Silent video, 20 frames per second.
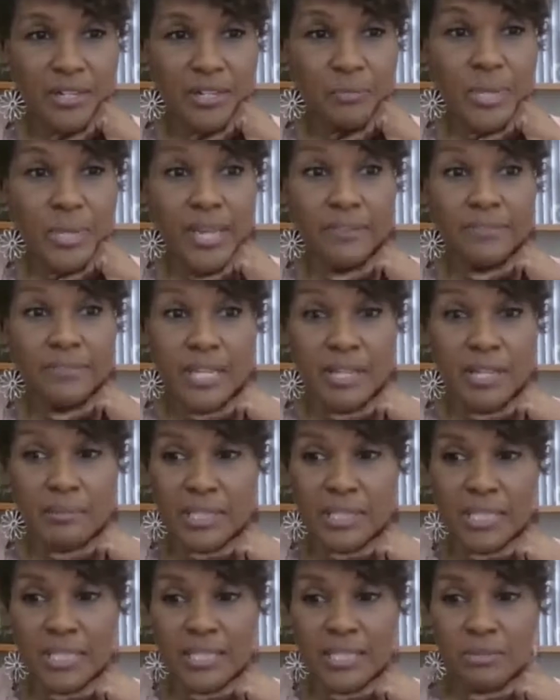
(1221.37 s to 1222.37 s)
if we have time
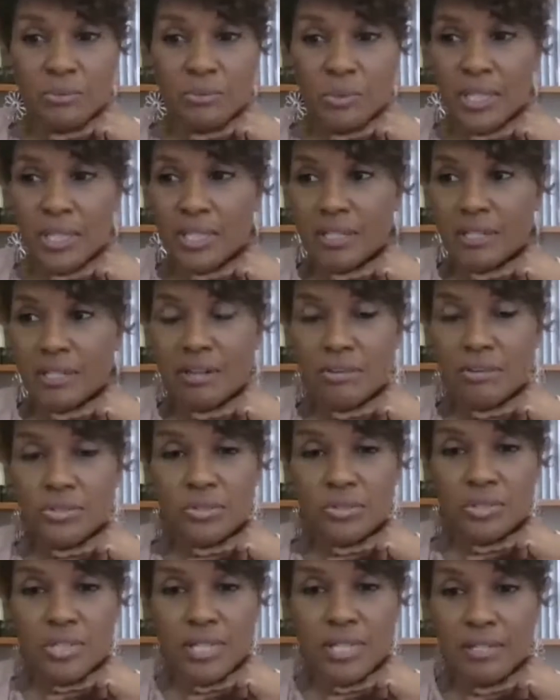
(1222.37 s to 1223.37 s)
at the end, we can
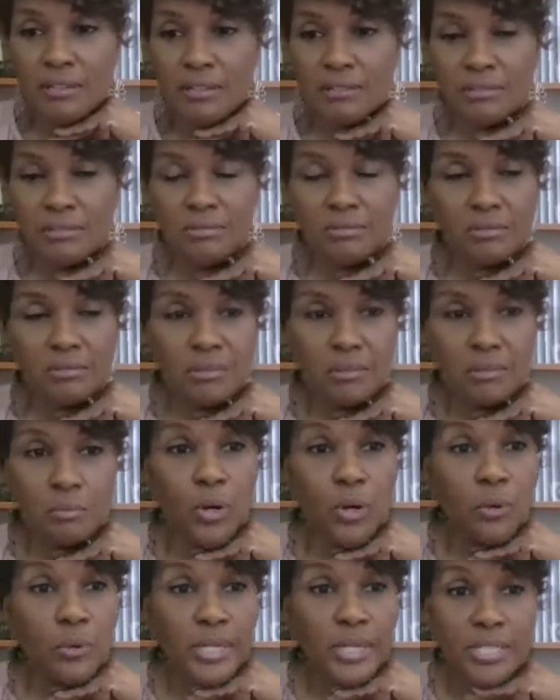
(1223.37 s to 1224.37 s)
also take
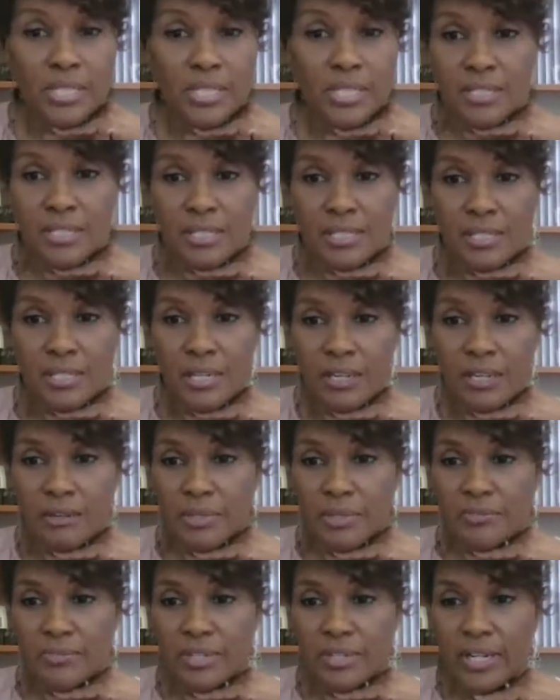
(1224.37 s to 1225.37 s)
more questions
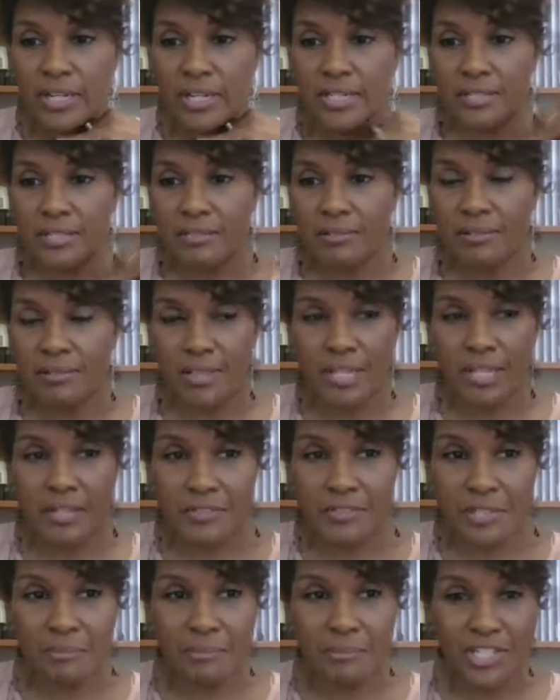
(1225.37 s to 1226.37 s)
if you guys think
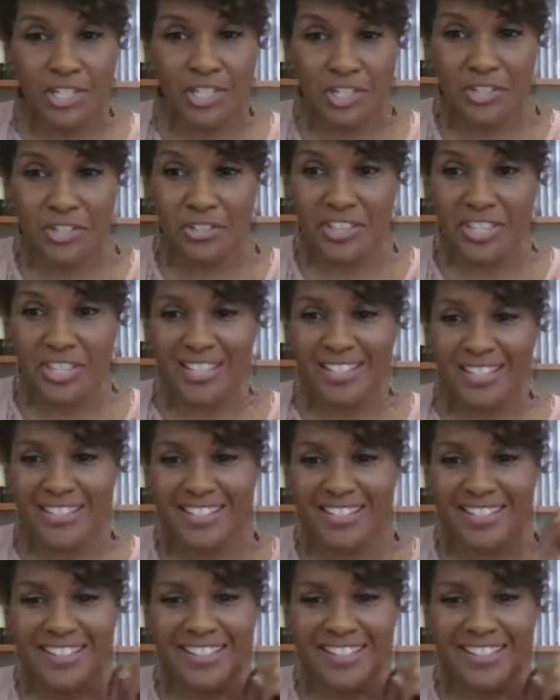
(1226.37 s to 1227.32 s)
of some additional things.